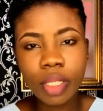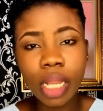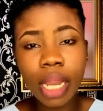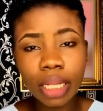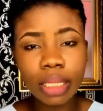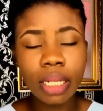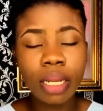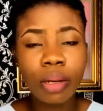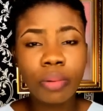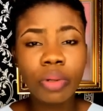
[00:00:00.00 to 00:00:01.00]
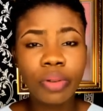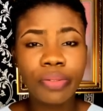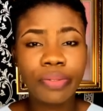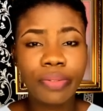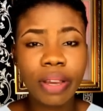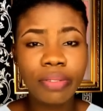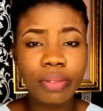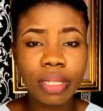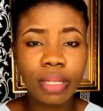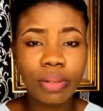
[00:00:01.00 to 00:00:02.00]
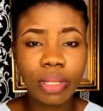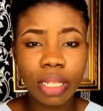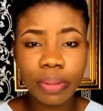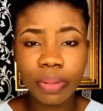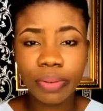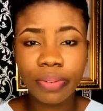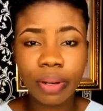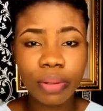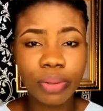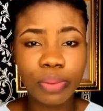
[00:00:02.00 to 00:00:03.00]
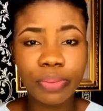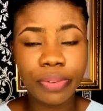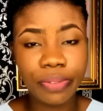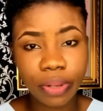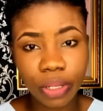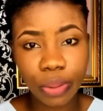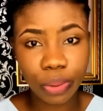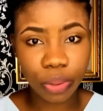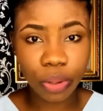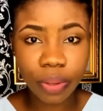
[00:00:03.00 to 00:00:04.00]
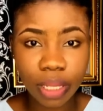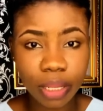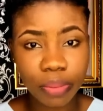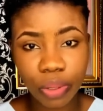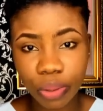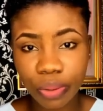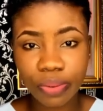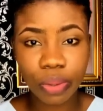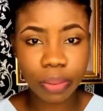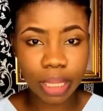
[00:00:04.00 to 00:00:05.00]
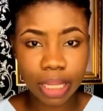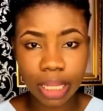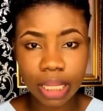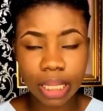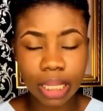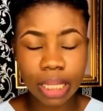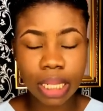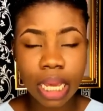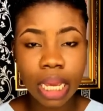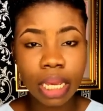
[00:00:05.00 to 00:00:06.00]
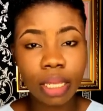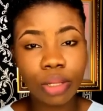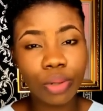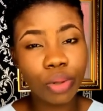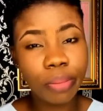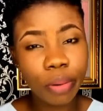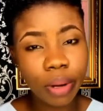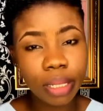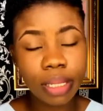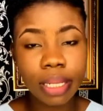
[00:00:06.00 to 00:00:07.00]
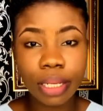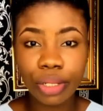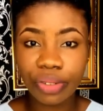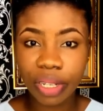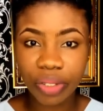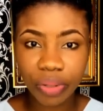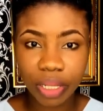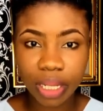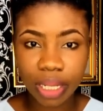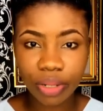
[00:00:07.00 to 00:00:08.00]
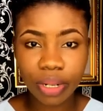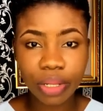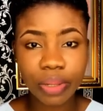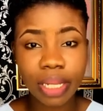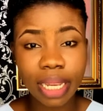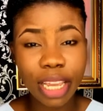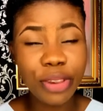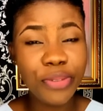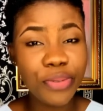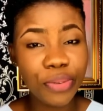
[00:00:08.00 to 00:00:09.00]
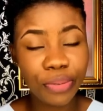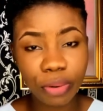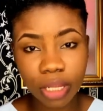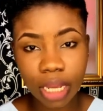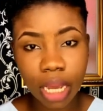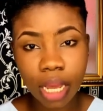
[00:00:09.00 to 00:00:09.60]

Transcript: And one of 5 good tips of how to prevent your current episode of stomatitis is to, number one, stay hydrated. Try to take enough water.